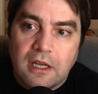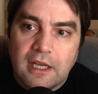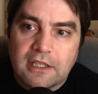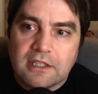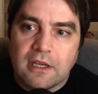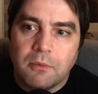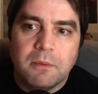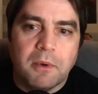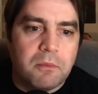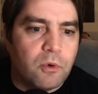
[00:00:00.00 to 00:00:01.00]
it's a wee
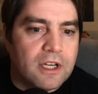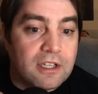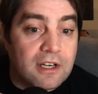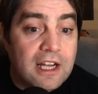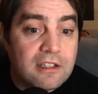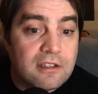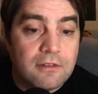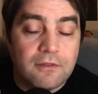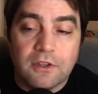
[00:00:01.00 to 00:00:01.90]
bit more interactive,